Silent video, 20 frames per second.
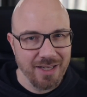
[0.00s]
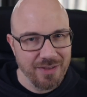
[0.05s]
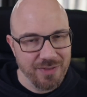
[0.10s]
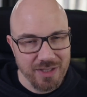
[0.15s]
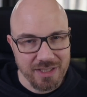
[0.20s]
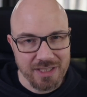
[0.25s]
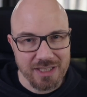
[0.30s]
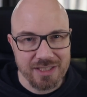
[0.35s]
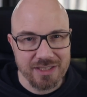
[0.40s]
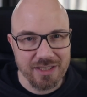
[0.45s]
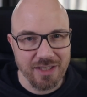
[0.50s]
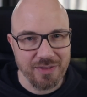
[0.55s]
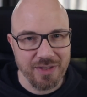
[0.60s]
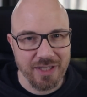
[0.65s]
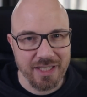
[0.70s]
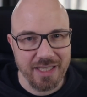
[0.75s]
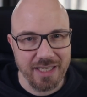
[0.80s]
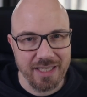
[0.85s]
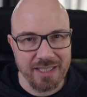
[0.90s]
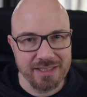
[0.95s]
This is not the
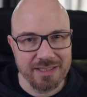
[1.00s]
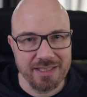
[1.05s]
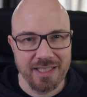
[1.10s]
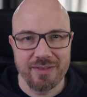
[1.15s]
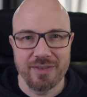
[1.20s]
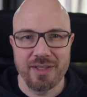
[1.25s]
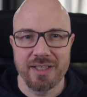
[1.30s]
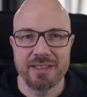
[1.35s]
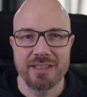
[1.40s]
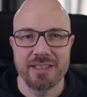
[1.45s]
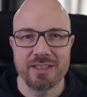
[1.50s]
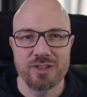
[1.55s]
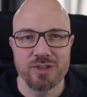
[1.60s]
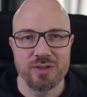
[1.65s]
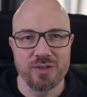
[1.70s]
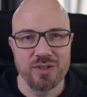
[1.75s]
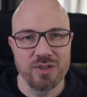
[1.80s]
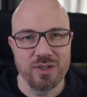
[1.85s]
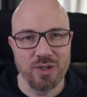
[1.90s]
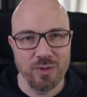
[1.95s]
case and they need to
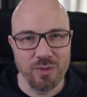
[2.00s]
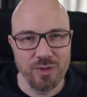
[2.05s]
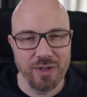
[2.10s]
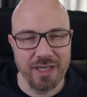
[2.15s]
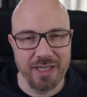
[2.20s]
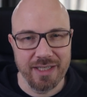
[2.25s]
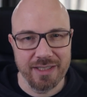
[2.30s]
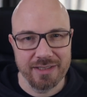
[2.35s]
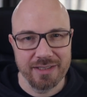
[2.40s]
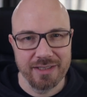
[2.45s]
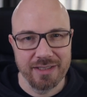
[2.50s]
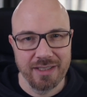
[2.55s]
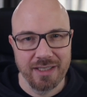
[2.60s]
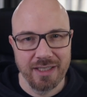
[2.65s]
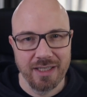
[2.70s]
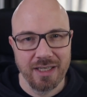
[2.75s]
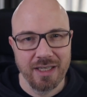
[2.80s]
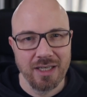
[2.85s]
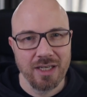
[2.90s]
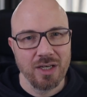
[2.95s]
know that.
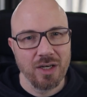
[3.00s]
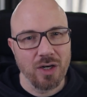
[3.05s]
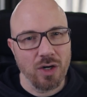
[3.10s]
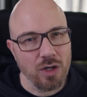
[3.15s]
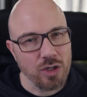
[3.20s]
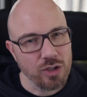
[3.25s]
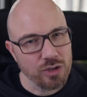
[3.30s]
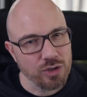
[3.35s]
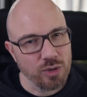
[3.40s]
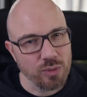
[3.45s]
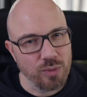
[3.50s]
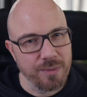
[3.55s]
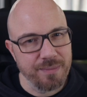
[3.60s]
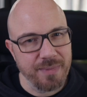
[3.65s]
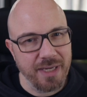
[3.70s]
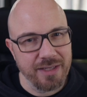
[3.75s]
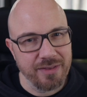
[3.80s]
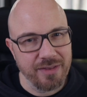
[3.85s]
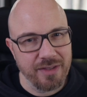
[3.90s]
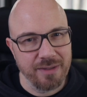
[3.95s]
Also
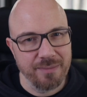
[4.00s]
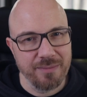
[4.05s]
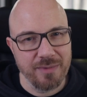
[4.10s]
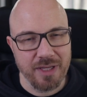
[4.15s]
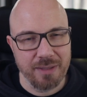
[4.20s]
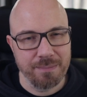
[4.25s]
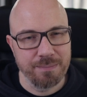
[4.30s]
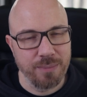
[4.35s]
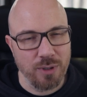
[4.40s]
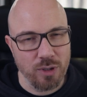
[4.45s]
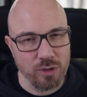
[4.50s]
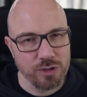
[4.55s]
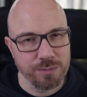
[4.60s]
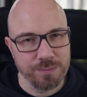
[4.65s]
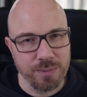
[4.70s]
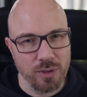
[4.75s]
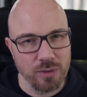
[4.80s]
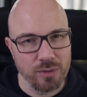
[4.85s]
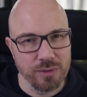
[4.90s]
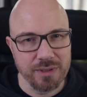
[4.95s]
remind them that
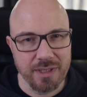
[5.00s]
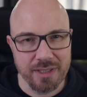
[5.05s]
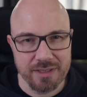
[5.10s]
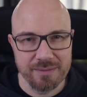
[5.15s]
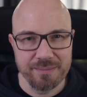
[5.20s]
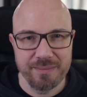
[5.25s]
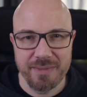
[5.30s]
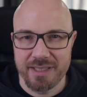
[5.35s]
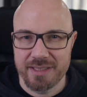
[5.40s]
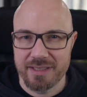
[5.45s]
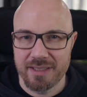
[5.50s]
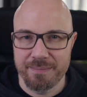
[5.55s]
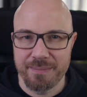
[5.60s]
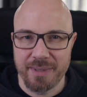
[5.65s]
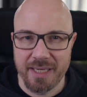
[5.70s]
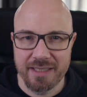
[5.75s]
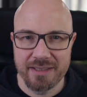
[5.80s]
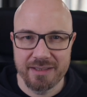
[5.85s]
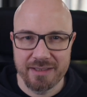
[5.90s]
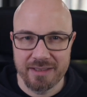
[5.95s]
postpone doesn't mean
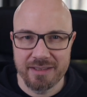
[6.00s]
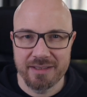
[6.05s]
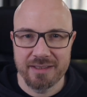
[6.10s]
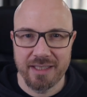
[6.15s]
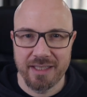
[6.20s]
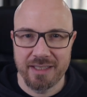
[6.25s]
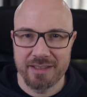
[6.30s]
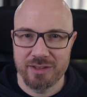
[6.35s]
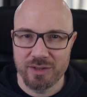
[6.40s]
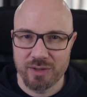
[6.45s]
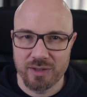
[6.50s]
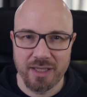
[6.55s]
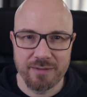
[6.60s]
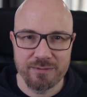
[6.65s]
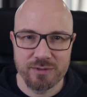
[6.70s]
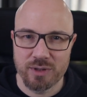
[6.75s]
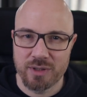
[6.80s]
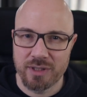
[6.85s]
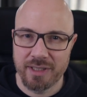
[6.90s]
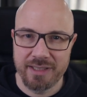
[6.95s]
abandoned and you'll have
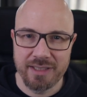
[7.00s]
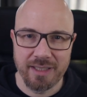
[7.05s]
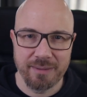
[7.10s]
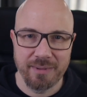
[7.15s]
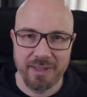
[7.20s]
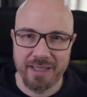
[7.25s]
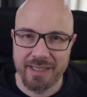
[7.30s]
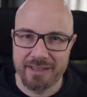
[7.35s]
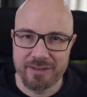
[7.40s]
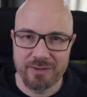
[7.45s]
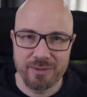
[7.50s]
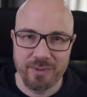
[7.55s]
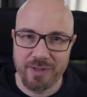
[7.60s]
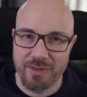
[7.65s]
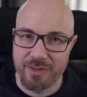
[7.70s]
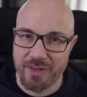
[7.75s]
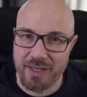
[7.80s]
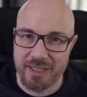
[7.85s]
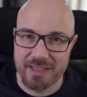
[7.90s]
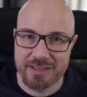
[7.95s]
to clean up later when
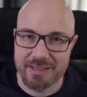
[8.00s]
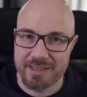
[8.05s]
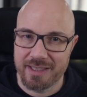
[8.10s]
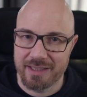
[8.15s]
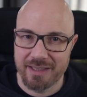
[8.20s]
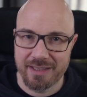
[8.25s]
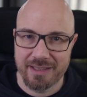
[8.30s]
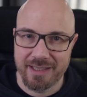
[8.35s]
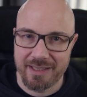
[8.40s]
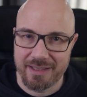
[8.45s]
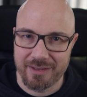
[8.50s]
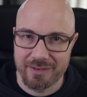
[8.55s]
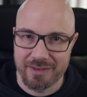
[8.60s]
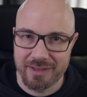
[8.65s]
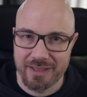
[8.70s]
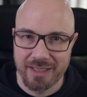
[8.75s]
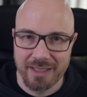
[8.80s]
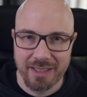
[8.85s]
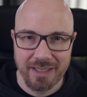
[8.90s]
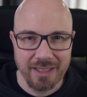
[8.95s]
things settle down.
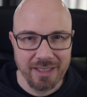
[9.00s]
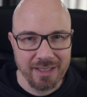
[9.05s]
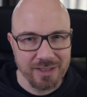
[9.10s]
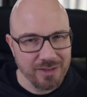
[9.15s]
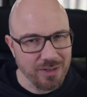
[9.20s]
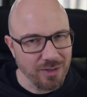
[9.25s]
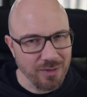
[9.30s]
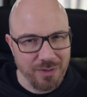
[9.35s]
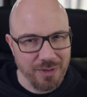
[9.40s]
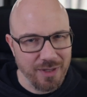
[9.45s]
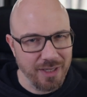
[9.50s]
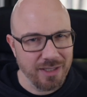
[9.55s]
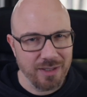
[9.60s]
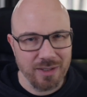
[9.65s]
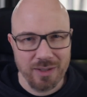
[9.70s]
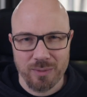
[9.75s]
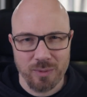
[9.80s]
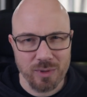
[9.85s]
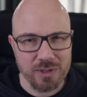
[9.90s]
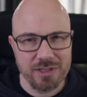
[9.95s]
Don't think,
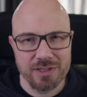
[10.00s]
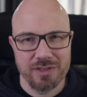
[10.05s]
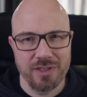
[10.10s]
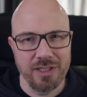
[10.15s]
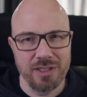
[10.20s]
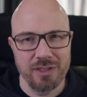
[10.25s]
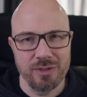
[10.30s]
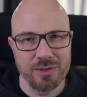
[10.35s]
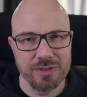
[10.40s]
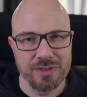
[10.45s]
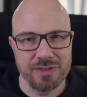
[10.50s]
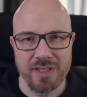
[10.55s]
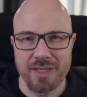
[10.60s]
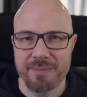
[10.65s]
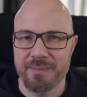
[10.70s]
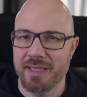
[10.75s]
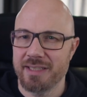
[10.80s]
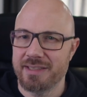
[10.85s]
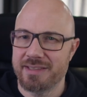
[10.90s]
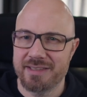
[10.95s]
what's the use? They
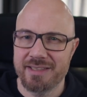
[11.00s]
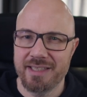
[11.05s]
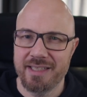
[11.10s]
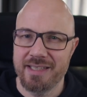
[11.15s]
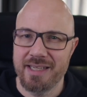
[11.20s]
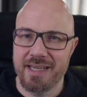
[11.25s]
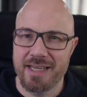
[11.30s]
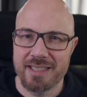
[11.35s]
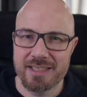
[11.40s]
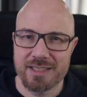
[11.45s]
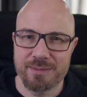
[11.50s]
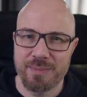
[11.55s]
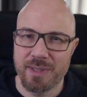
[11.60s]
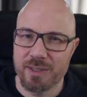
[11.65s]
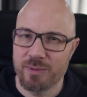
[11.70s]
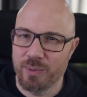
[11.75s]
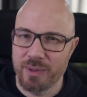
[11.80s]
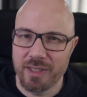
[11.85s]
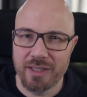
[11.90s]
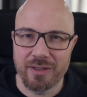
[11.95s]
might say yes,
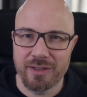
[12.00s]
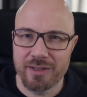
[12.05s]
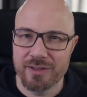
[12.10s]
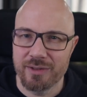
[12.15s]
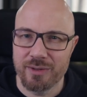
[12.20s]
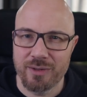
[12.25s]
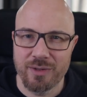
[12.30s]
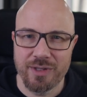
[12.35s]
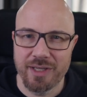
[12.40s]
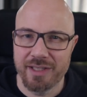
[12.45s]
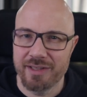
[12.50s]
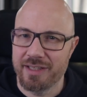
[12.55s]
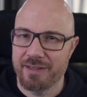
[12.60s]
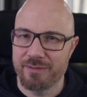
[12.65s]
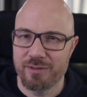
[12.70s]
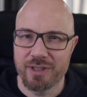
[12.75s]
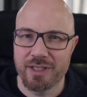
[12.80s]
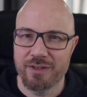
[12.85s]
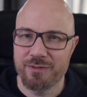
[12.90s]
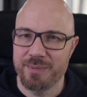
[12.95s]
but we all know they'll
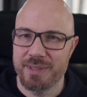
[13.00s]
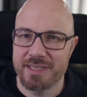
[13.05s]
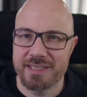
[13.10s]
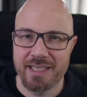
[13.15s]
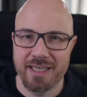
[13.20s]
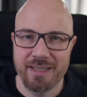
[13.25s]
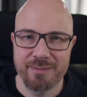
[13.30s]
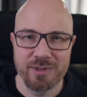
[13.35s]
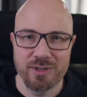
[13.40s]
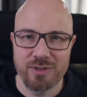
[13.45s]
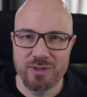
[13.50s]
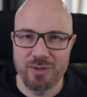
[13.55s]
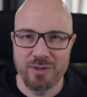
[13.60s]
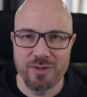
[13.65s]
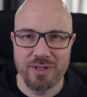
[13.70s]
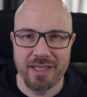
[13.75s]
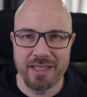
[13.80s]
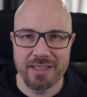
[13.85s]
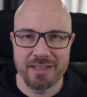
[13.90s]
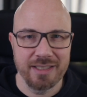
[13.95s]
never give me time to do
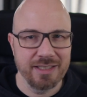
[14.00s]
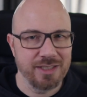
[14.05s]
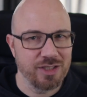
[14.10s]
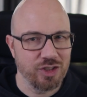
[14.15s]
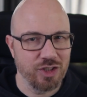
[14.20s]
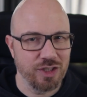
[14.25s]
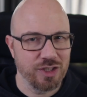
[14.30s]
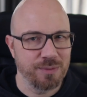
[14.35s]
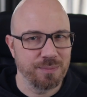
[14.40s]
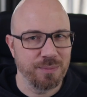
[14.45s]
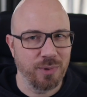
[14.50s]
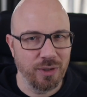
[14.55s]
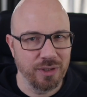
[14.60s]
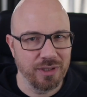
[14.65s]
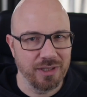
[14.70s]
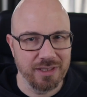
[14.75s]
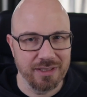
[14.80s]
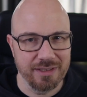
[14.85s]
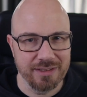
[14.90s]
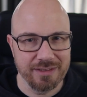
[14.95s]
that. It's just
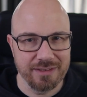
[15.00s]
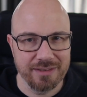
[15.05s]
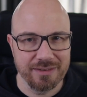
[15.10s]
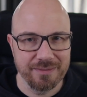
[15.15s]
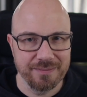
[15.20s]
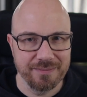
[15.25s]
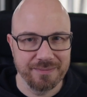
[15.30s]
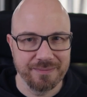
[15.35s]
pointless.